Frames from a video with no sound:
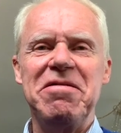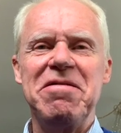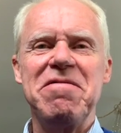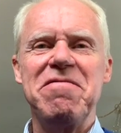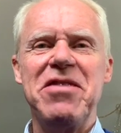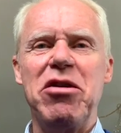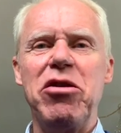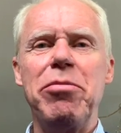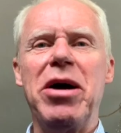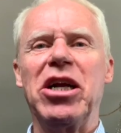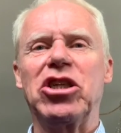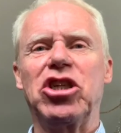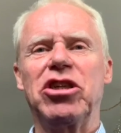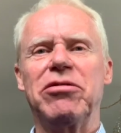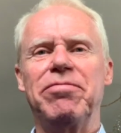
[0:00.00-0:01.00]
very
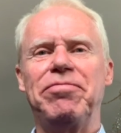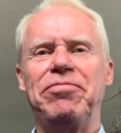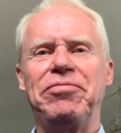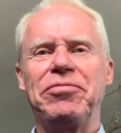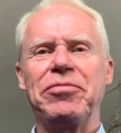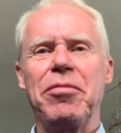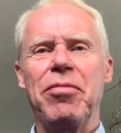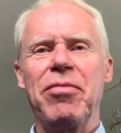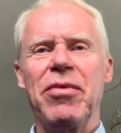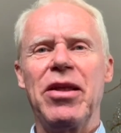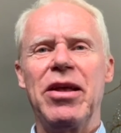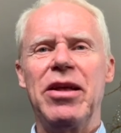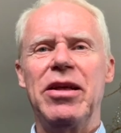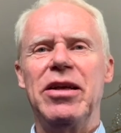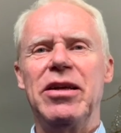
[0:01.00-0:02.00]
much.
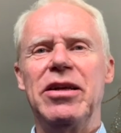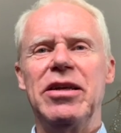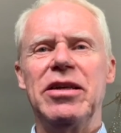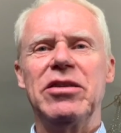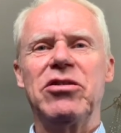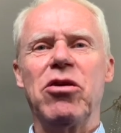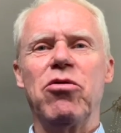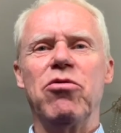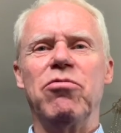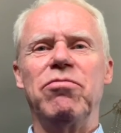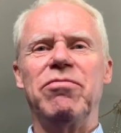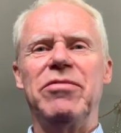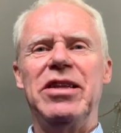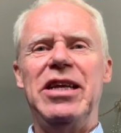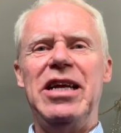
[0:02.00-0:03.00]
So
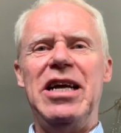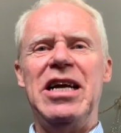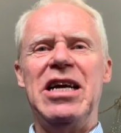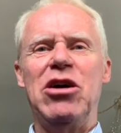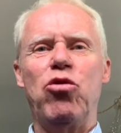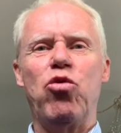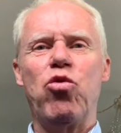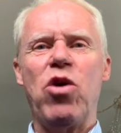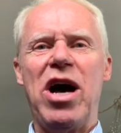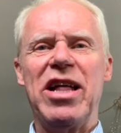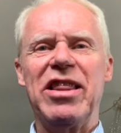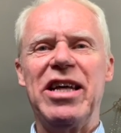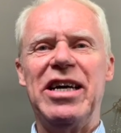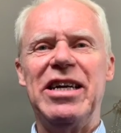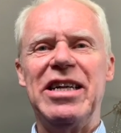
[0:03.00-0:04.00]

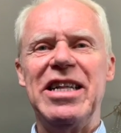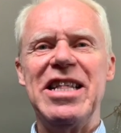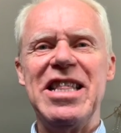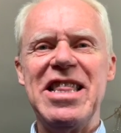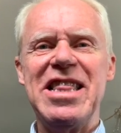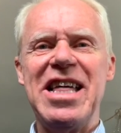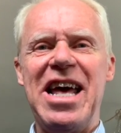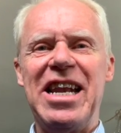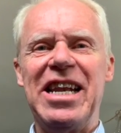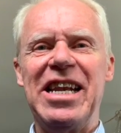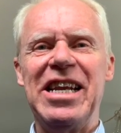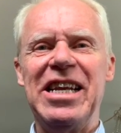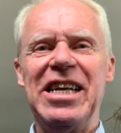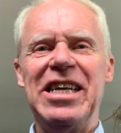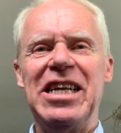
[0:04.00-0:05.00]
rather
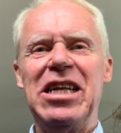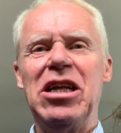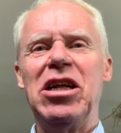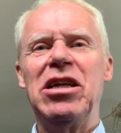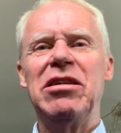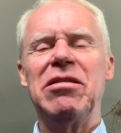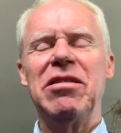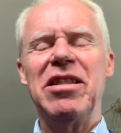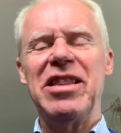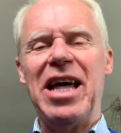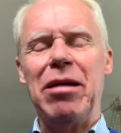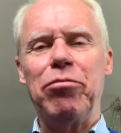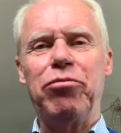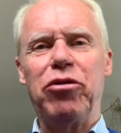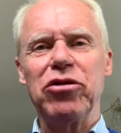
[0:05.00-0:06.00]
than
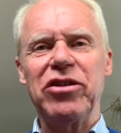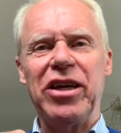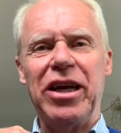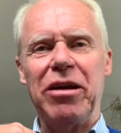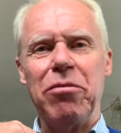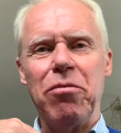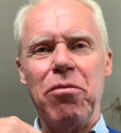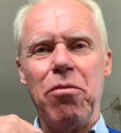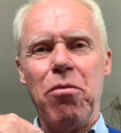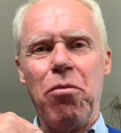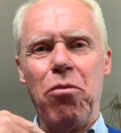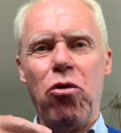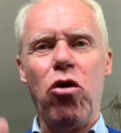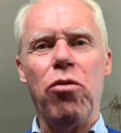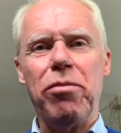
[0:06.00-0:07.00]
putting
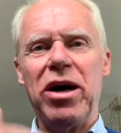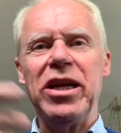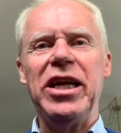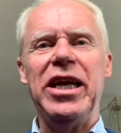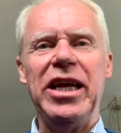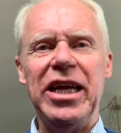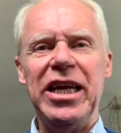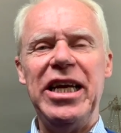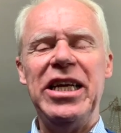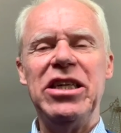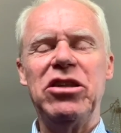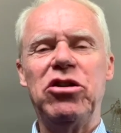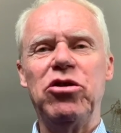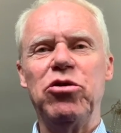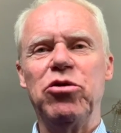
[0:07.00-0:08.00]
more money
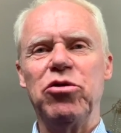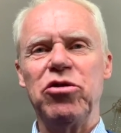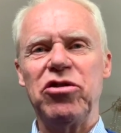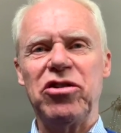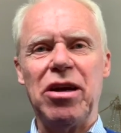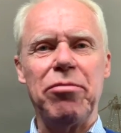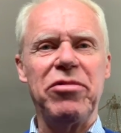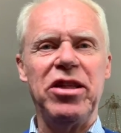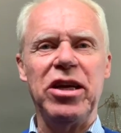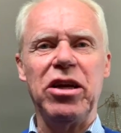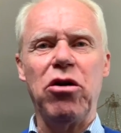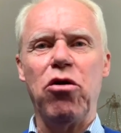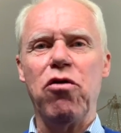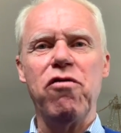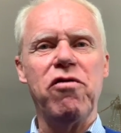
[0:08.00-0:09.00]
into something
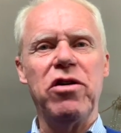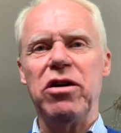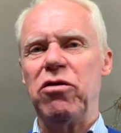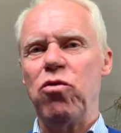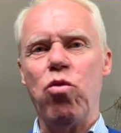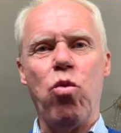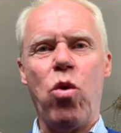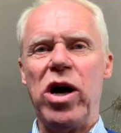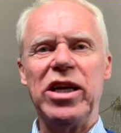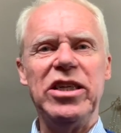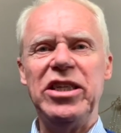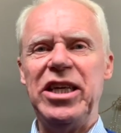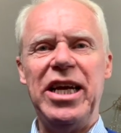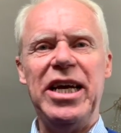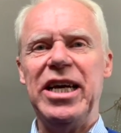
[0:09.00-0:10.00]
over 1
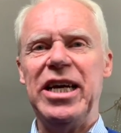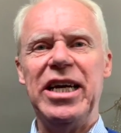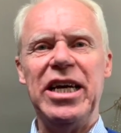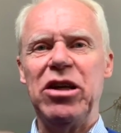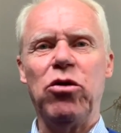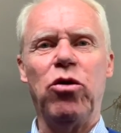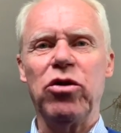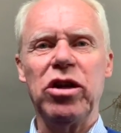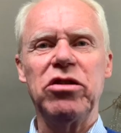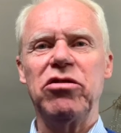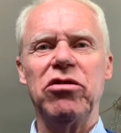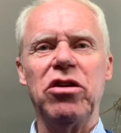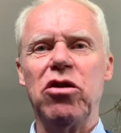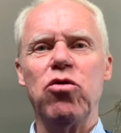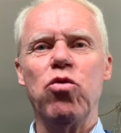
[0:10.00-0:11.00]
year in order to
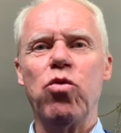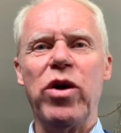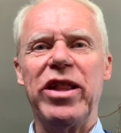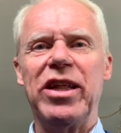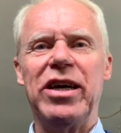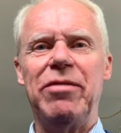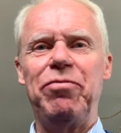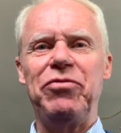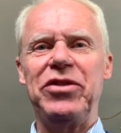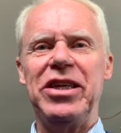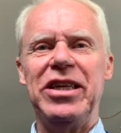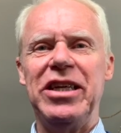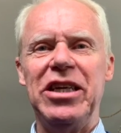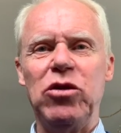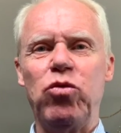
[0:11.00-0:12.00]
know whether
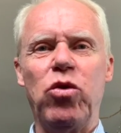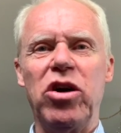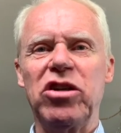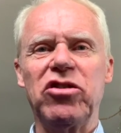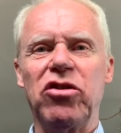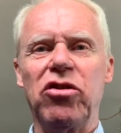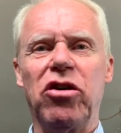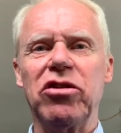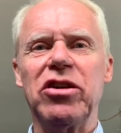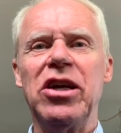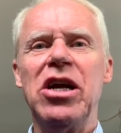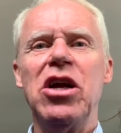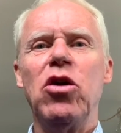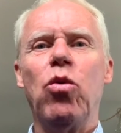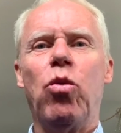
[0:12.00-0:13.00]
it works or not,
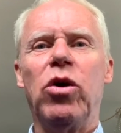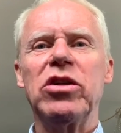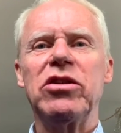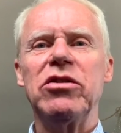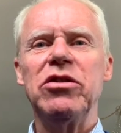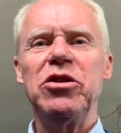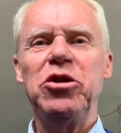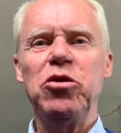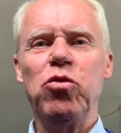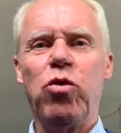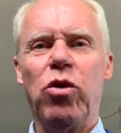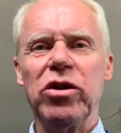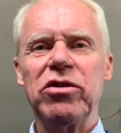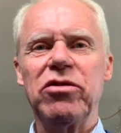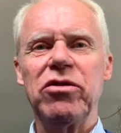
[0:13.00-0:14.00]
what you
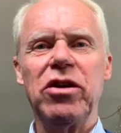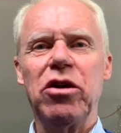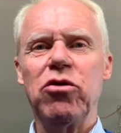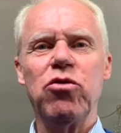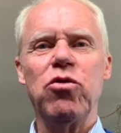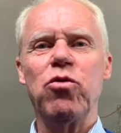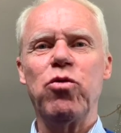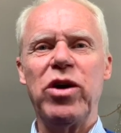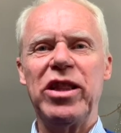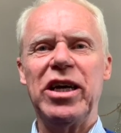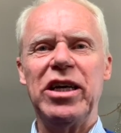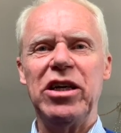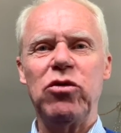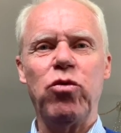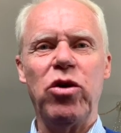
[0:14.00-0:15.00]
want to know whether
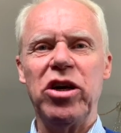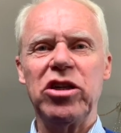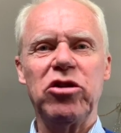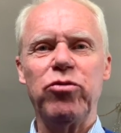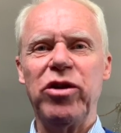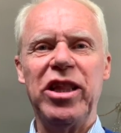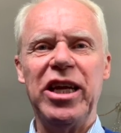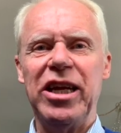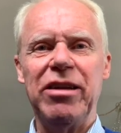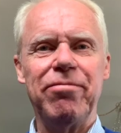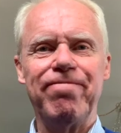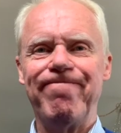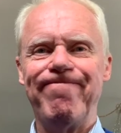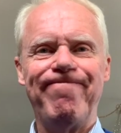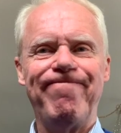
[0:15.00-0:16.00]
it works
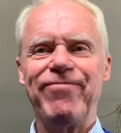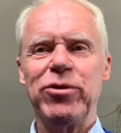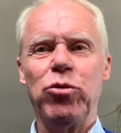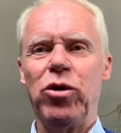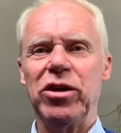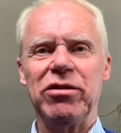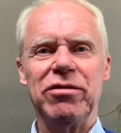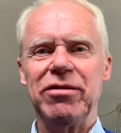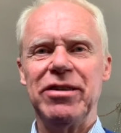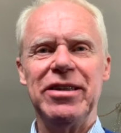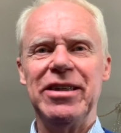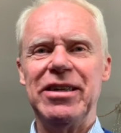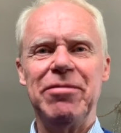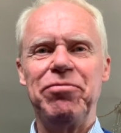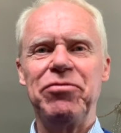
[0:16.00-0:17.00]
within
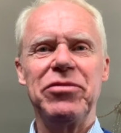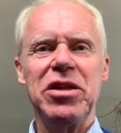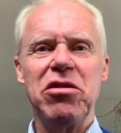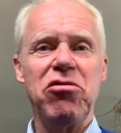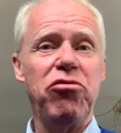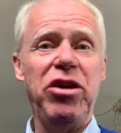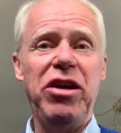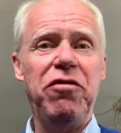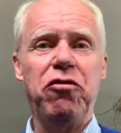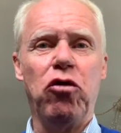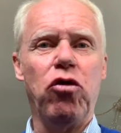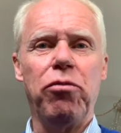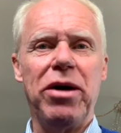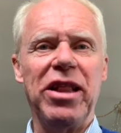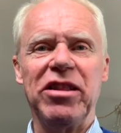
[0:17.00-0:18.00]

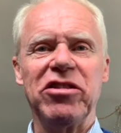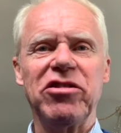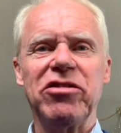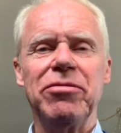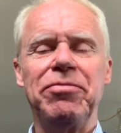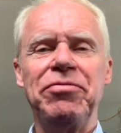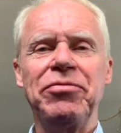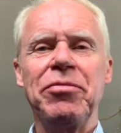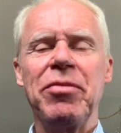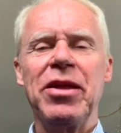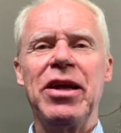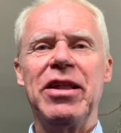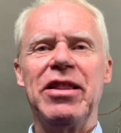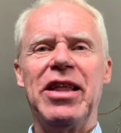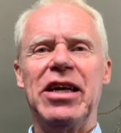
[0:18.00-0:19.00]
3-4 months.
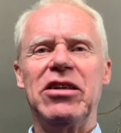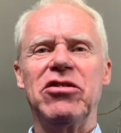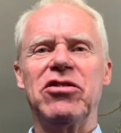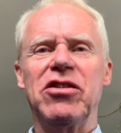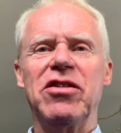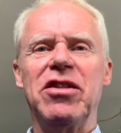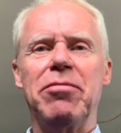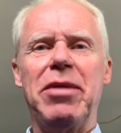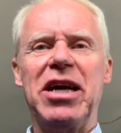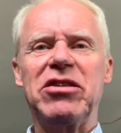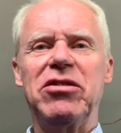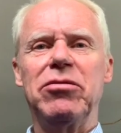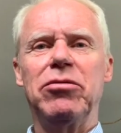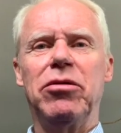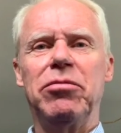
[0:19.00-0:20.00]
That is the
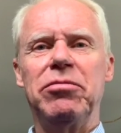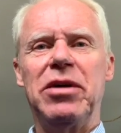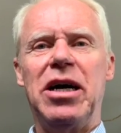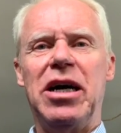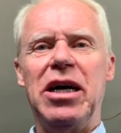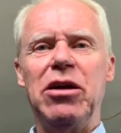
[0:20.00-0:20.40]
maximum I